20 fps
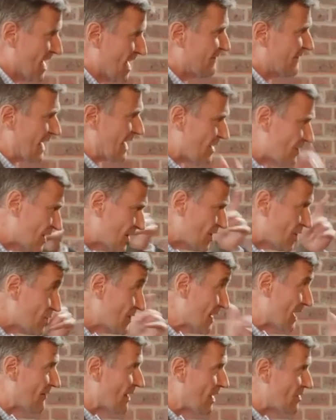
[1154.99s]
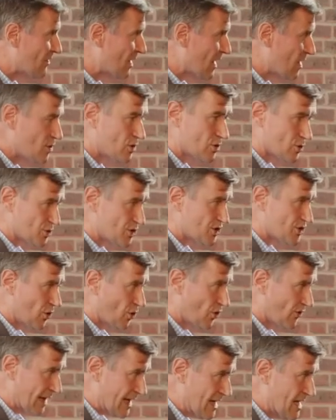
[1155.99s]
they only knew their own local
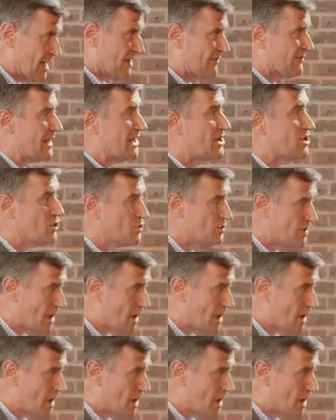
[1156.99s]
story, they knew the